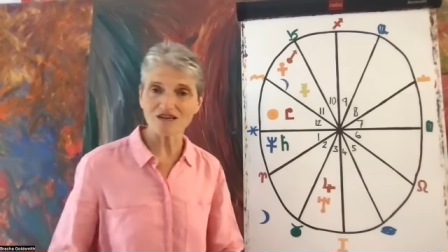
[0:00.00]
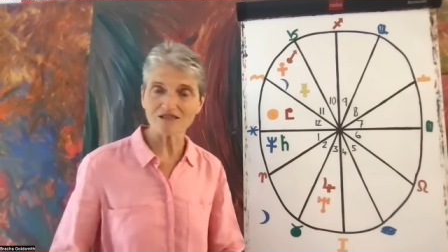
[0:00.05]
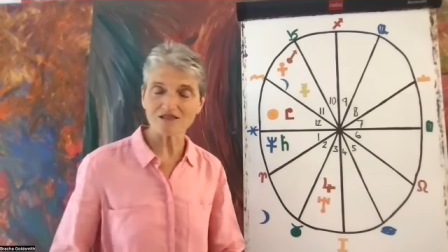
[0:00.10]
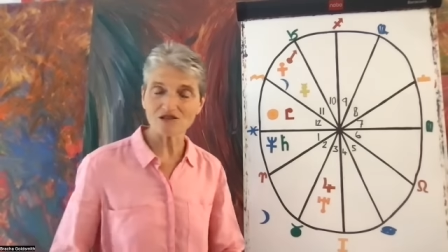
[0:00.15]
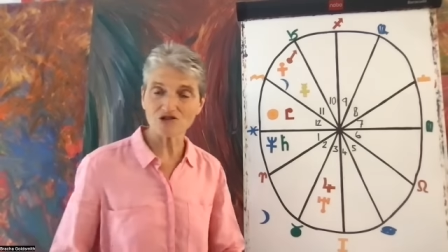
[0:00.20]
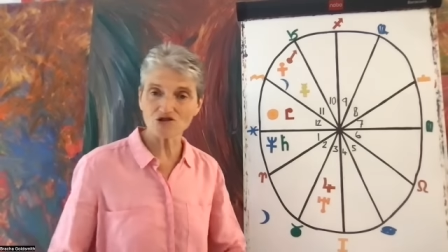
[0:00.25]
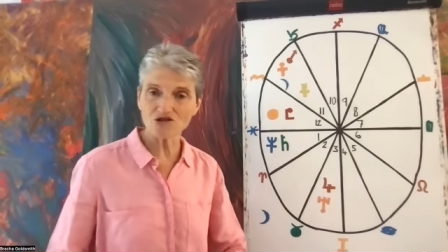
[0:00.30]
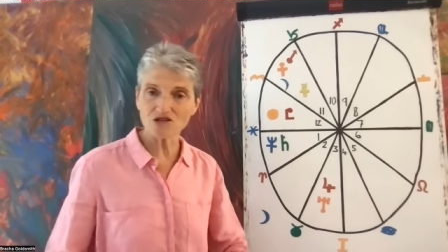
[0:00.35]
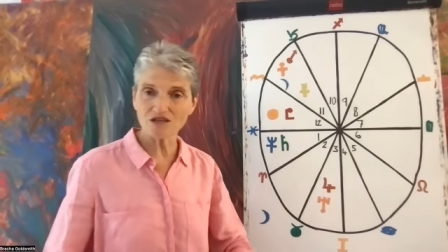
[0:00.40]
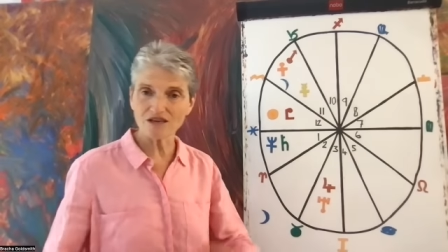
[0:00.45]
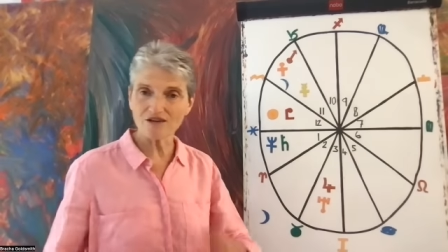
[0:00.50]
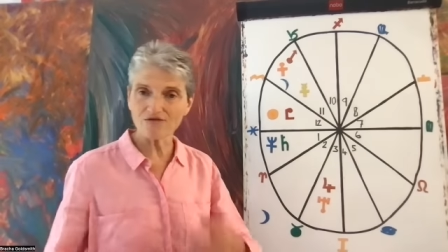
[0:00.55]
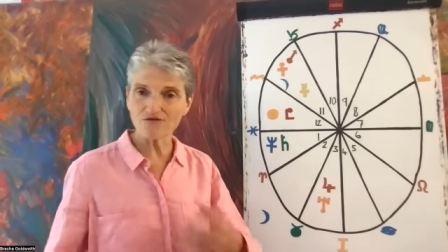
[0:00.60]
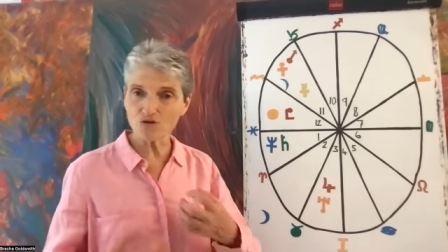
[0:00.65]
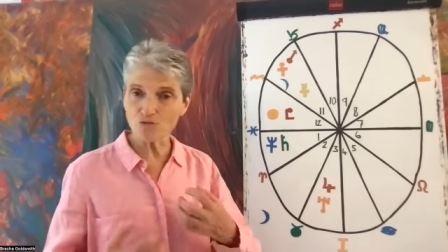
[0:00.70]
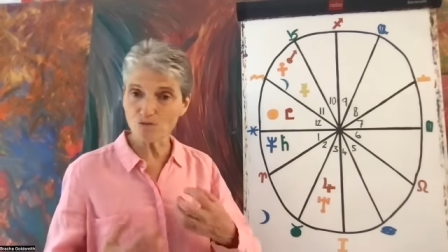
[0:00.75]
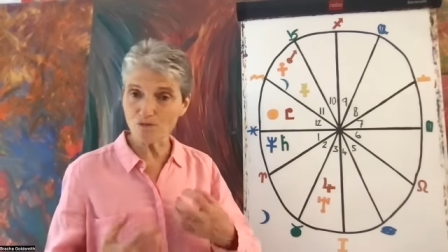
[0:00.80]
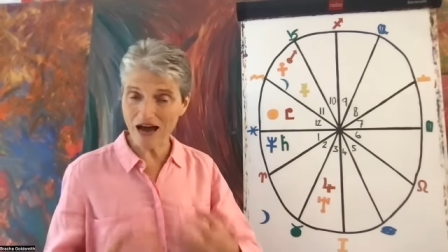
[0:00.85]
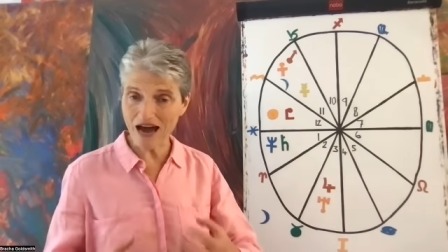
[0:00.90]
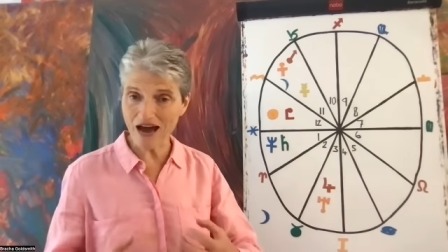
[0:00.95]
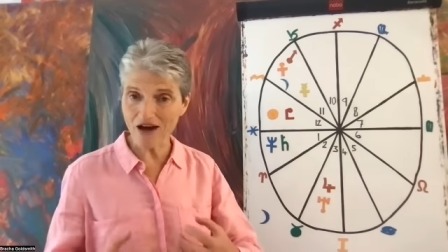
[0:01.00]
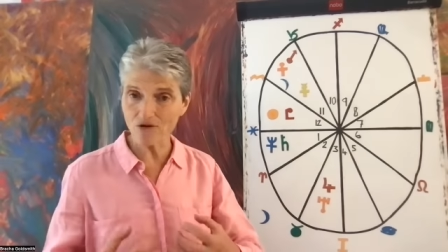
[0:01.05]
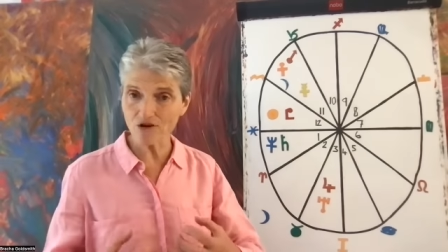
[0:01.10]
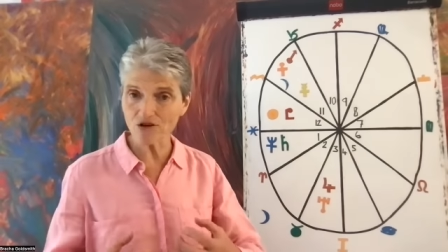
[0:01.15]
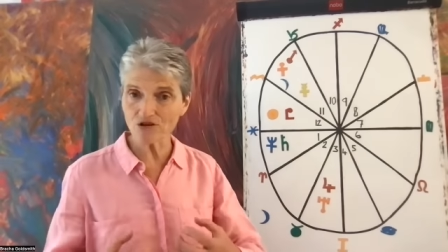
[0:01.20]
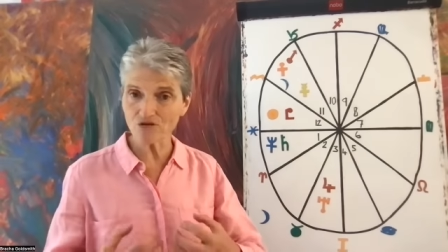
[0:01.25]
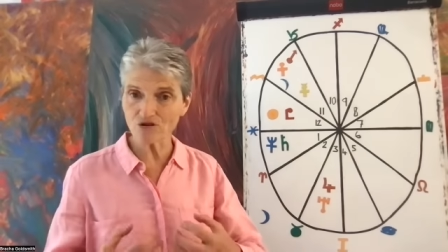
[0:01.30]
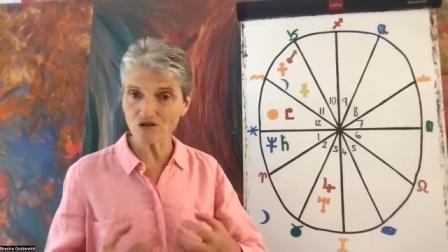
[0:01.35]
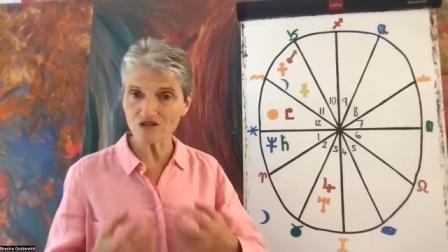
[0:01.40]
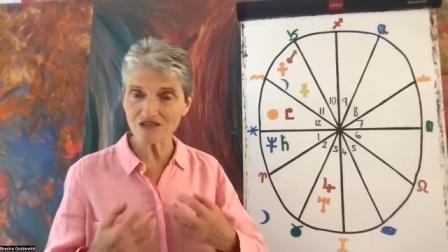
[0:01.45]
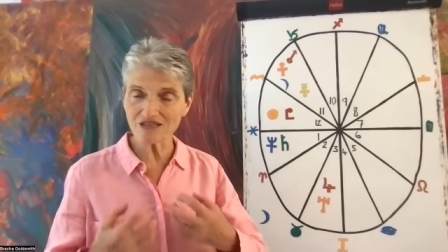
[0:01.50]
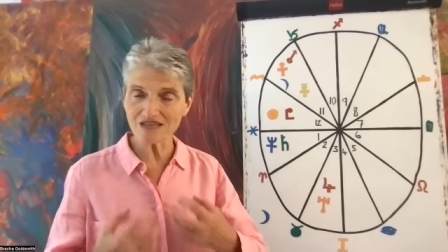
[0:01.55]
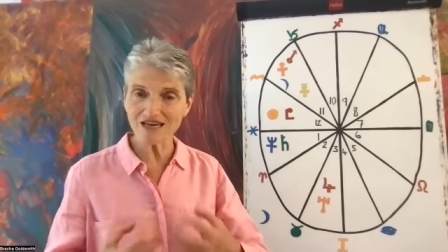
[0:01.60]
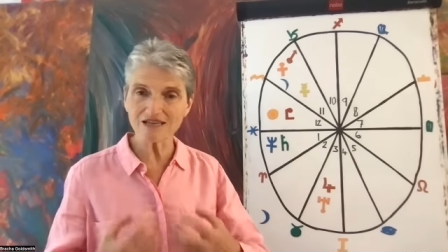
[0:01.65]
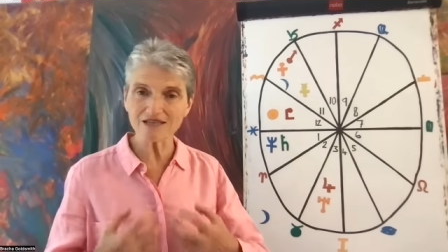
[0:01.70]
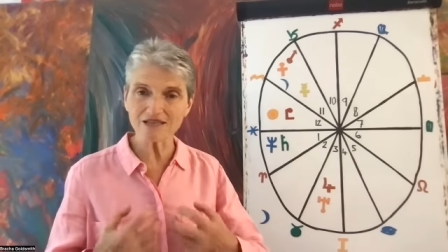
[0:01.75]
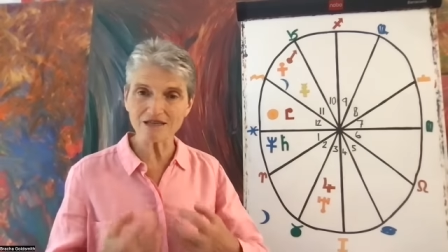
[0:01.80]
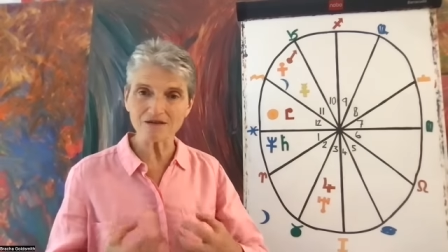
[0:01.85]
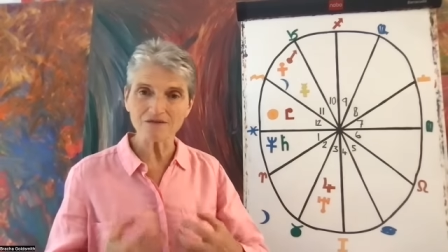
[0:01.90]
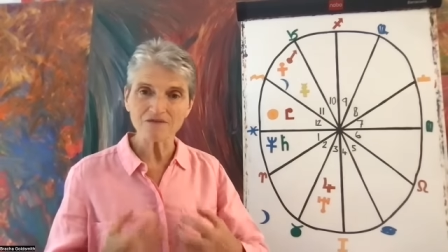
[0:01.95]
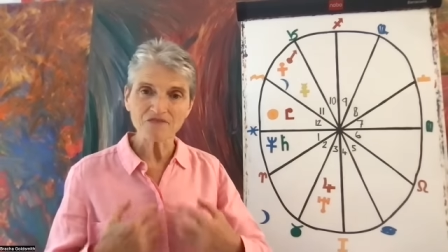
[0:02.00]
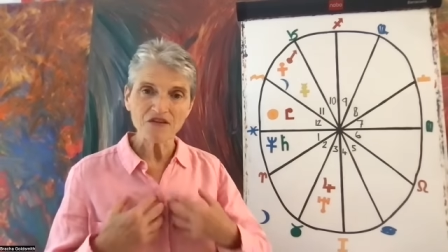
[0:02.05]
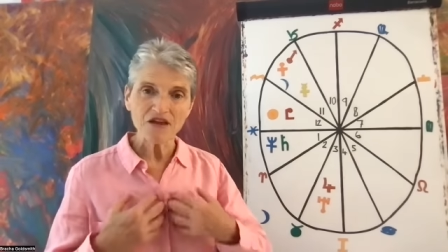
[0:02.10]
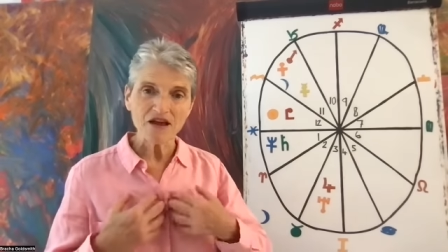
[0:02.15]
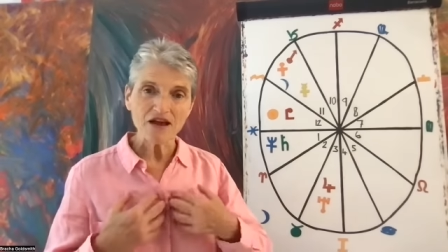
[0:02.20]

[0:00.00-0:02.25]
It's going to give you power, you're going to get it,